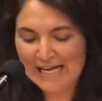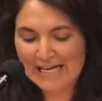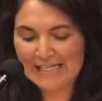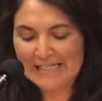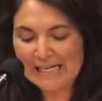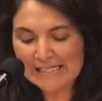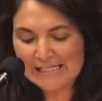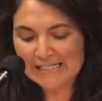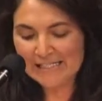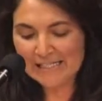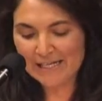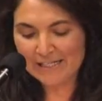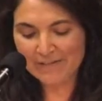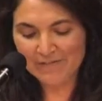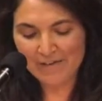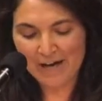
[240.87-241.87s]
In
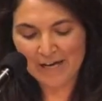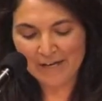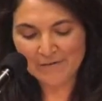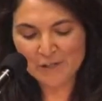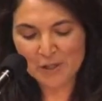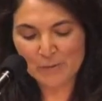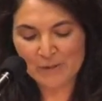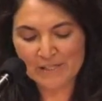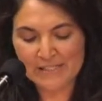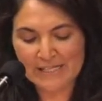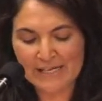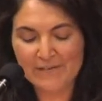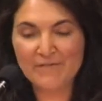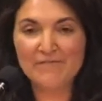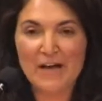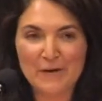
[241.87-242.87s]
1995, she was a
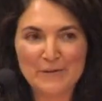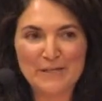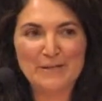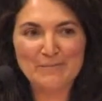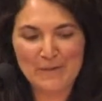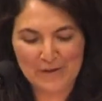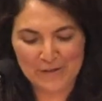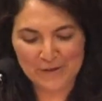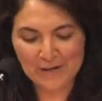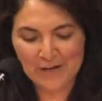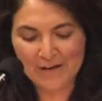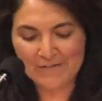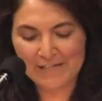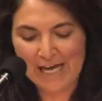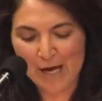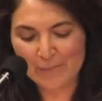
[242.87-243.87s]
founding mother
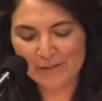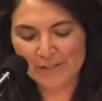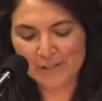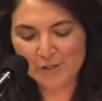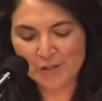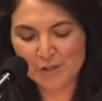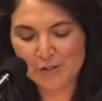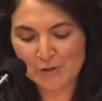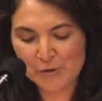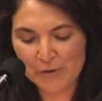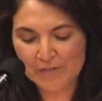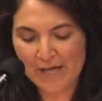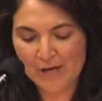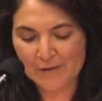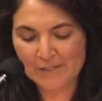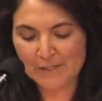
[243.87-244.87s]
of the Abolition
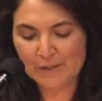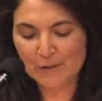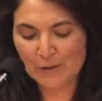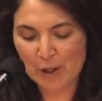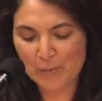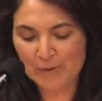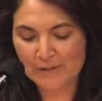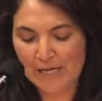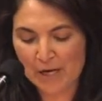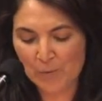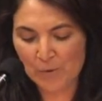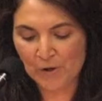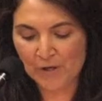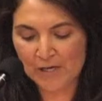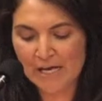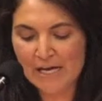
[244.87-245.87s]
2000 Global
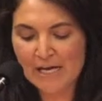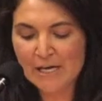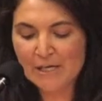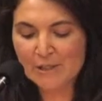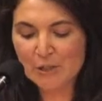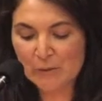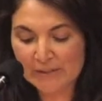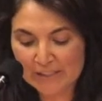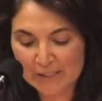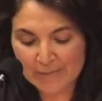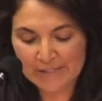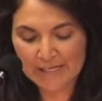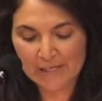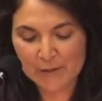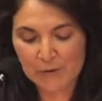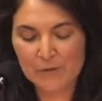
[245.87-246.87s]
Network to
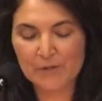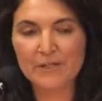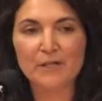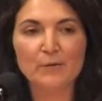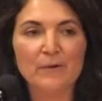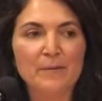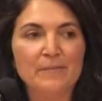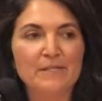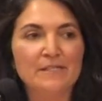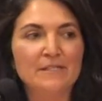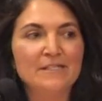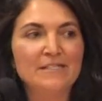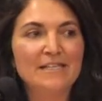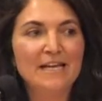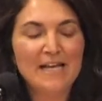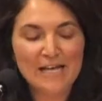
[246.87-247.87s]
eliminate nuclear
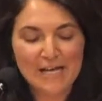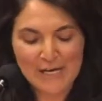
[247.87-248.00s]
weapons.